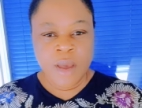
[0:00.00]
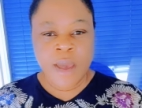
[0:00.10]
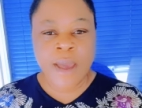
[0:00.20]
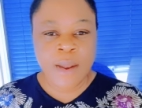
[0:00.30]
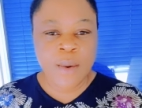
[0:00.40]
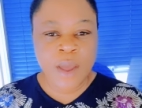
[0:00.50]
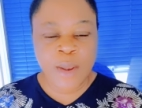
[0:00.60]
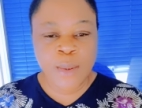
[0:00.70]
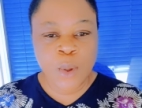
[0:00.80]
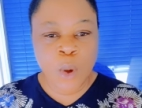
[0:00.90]
Hello,
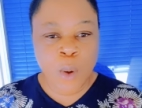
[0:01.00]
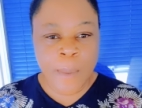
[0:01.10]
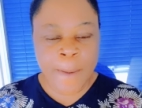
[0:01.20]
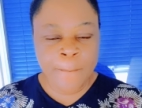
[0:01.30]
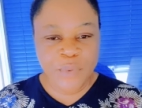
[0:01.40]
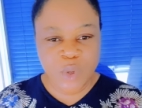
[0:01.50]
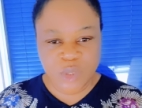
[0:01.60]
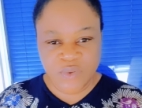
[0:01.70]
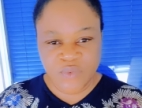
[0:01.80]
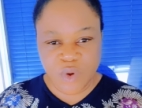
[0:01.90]
hello, my
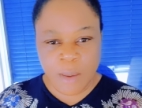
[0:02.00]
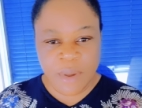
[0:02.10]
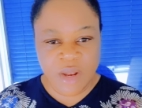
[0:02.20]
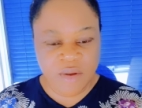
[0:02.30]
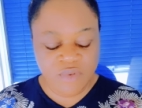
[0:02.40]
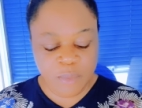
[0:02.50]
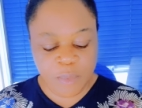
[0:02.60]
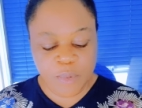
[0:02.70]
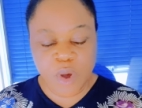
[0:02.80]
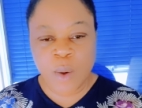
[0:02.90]
beautiful and my lovely
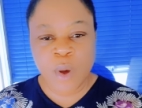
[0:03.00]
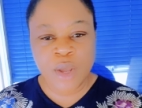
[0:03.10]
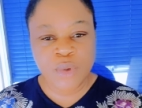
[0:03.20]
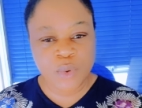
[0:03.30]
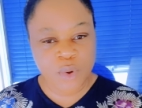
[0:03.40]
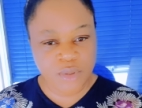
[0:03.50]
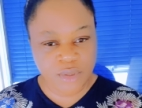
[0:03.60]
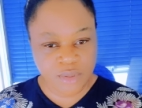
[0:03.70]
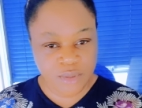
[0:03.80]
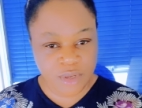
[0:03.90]
people. How are you all
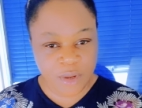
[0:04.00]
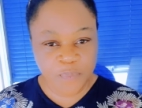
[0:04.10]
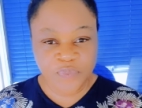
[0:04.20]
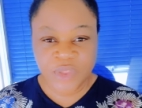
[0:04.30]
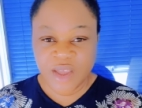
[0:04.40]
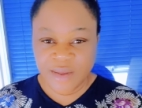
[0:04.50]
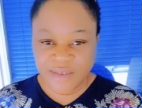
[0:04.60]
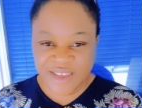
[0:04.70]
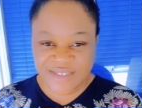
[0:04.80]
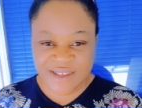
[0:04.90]
doing today?
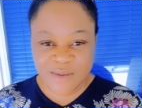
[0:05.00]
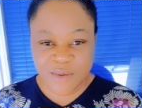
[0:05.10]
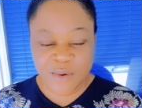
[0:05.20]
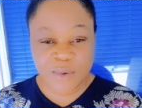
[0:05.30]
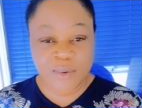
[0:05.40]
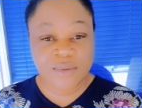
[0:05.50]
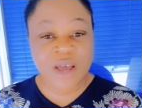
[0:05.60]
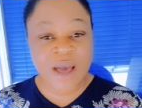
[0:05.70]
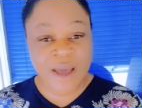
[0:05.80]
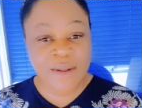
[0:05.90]
Yes, I know you're good.
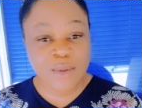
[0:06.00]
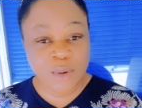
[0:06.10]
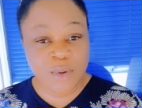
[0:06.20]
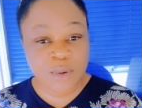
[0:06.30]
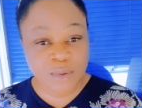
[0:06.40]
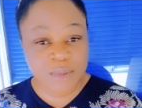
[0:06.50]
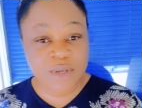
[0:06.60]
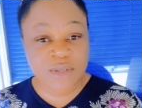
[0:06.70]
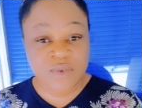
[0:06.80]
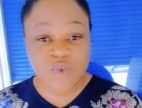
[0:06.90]
I know you're good
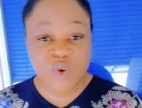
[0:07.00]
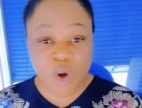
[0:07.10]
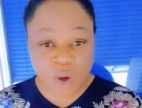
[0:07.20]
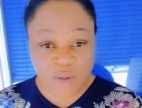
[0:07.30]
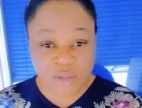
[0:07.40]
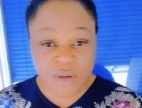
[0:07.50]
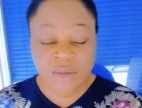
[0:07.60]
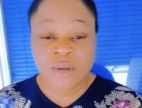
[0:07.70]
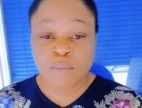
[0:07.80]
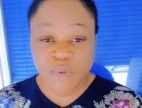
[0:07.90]
because if God
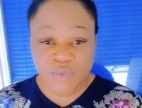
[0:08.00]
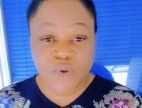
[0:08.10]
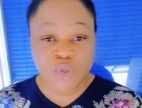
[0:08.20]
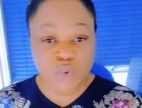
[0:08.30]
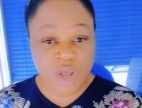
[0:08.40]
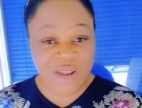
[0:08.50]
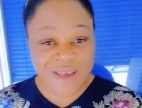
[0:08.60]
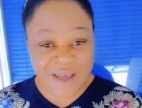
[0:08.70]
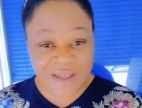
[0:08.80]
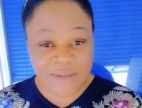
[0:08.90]
be for you and
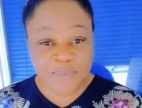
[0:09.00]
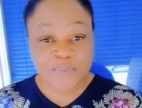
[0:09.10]
I,